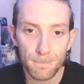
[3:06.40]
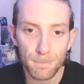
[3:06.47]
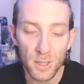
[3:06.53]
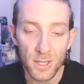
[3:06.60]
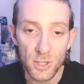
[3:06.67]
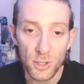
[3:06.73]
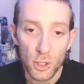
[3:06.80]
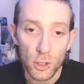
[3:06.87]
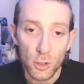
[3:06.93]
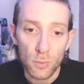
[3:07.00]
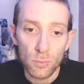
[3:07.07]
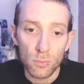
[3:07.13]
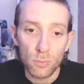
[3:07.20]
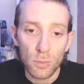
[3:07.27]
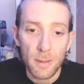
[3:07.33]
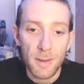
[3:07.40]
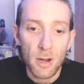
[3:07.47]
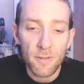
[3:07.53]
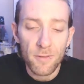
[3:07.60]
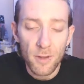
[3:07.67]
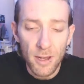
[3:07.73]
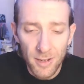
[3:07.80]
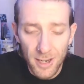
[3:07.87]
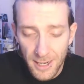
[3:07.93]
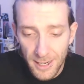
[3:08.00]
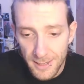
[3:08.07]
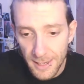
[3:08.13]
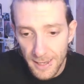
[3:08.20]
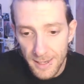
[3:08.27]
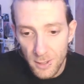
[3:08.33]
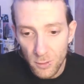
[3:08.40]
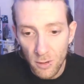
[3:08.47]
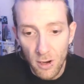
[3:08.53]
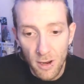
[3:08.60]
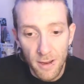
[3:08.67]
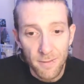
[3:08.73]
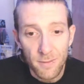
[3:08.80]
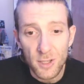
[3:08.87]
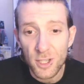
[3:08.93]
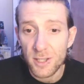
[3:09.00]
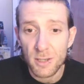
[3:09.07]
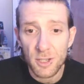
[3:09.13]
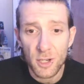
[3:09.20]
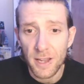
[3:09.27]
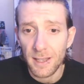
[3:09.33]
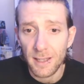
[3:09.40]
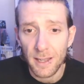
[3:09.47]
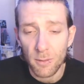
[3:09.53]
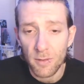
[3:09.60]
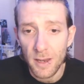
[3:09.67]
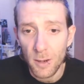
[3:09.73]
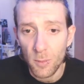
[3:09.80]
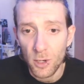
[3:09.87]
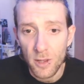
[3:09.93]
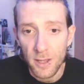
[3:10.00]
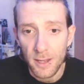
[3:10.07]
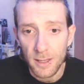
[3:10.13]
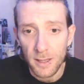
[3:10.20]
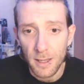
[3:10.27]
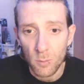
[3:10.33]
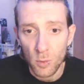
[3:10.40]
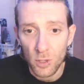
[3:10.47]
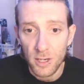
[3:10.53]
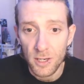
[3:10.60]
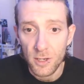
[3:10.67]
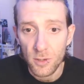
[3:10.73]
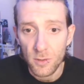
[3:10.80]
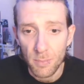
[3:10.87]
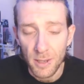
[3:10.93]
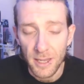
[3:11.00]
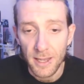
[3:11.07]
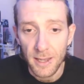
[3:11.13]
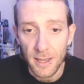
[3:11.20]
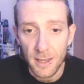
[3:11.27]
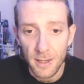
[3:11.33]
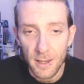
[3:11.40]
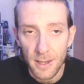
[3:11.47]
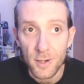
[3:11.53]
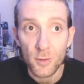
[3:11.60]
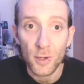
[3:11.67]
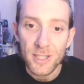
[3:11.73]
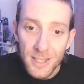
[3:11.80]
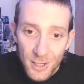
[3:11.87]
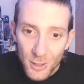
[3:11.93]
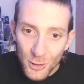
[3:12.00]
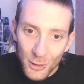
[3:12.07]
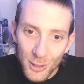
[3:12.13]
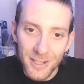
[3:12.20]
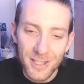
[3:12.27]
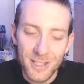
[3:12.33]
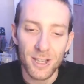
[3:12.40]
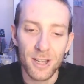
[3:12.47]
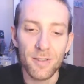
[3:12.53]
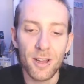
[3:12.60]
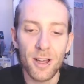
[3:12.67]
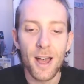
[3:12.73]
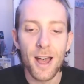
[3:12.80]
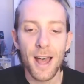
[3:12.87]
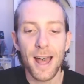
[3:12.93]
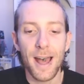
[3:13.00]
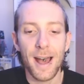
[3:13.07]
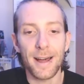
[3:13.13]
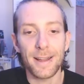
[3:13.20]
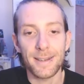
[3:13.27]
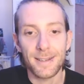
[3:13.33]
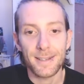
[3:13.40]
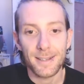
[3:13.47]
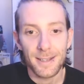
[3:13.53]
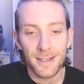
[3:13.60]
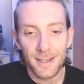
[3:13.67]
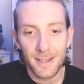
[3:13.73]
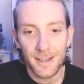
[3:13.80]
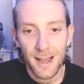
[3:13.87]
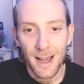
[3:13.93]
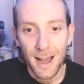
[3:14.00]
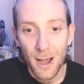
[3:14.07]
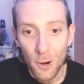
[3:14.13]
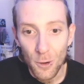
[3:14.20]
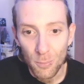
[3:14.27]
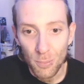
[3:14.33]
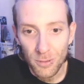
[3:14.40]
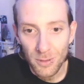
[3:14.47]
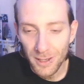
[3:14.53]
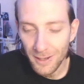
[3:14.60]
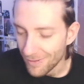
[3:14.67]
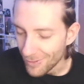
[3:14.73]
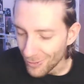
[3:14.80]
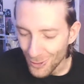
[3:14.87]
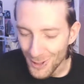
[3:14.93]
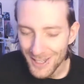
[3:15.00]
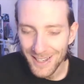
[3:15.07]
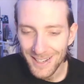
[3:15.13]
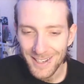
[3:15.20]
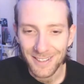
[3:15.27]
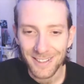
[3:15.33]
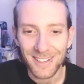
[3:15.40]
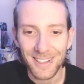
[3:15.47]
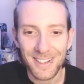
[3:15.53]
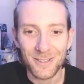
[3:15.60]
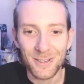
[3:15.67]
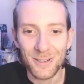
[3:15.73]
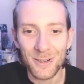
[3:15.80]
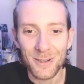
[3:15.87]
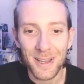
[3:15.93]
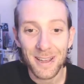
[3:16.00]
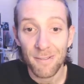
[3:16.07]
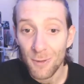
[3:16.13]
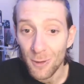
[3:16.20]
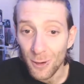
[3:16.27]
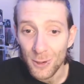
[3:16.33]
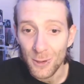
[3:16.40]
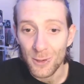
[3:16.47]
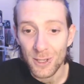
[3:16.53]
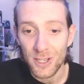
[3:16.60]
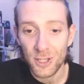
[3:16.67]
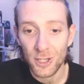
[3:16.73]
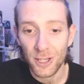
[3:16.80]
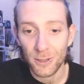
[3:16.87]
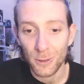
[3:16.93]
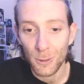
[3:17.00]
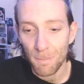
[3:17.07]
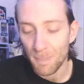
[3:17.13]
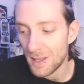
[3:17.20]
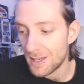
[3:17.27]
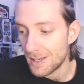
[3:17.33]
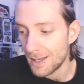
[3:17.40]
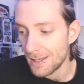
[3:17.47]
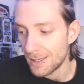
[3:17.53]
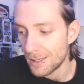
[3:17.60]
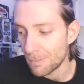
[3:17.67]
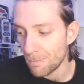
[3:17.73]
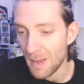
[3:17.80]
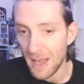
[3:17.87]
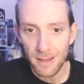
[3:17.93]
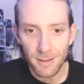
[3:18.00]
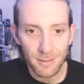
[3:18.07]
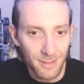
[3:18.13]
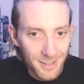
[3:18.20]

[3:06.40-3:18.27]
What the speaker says: Please do let me know if you have any ideas, or just share the link with anyone you think that would be interested in joining the server. And I hope, like I've already said, you all had a good New Year. If you are new to this channel, this is me.